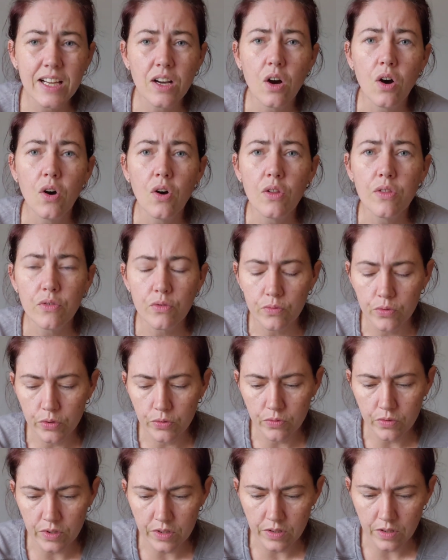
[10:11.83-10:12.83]
like all the
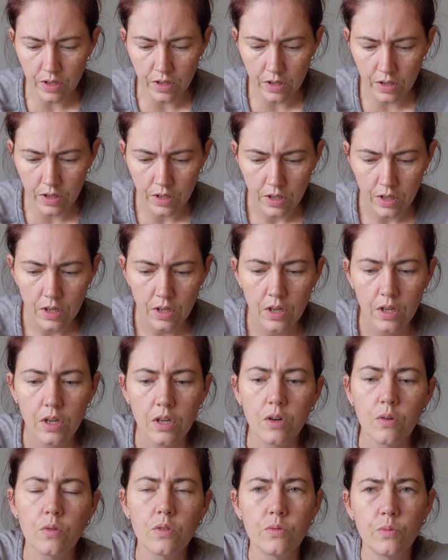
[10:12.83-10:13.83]
roots
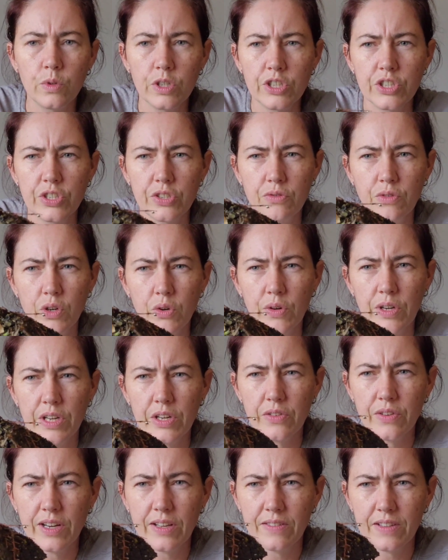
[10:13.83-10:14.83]
were just
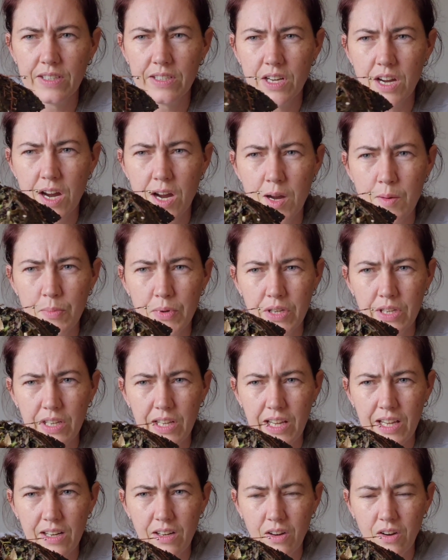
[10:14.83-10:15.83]
growing around the top
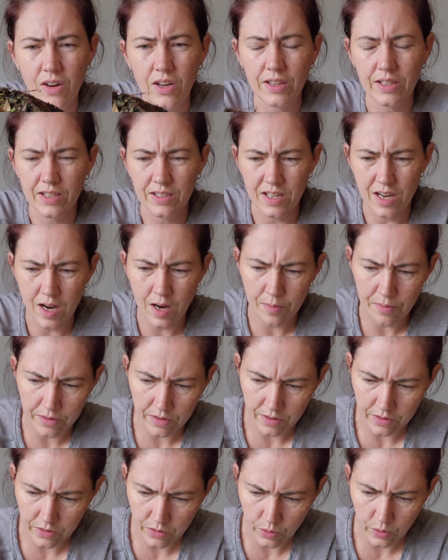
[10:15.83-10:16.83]
and on the top
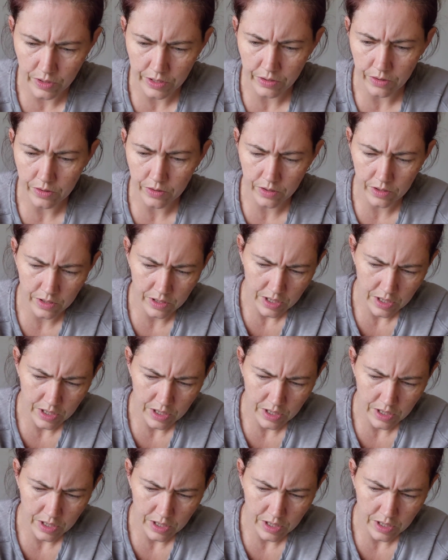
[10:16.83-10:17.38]
of the soil.